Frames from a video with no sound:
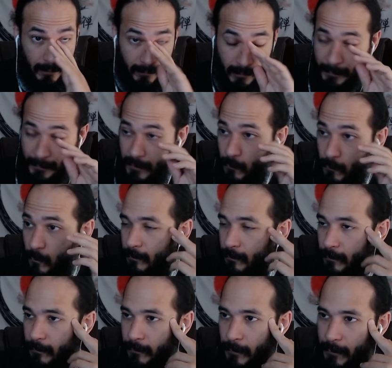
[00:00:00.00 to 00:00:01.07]
little bit
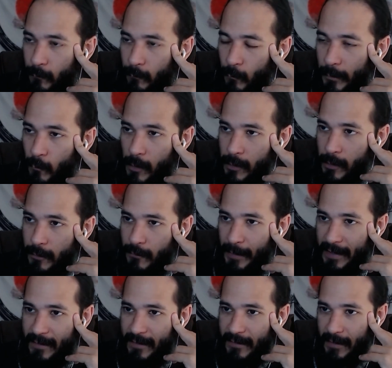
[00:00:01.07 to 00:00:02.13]
with words
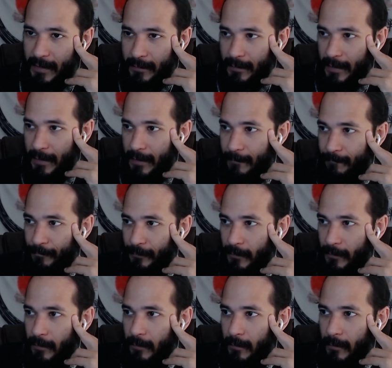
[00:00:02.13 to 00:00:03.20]
by saying that
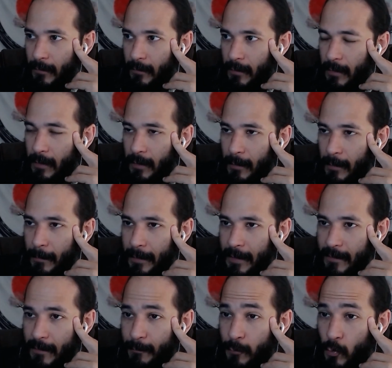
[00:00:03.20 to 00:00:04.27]
it
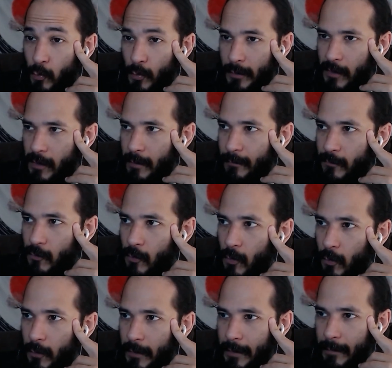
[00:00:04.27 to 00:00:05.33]
is a poor term to
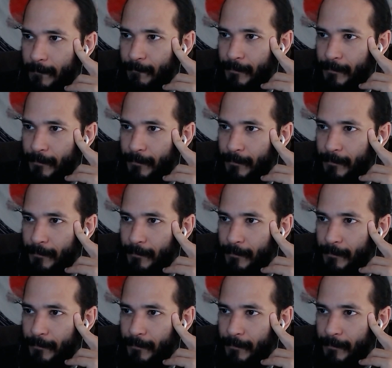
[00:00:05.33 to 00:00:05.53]
call it,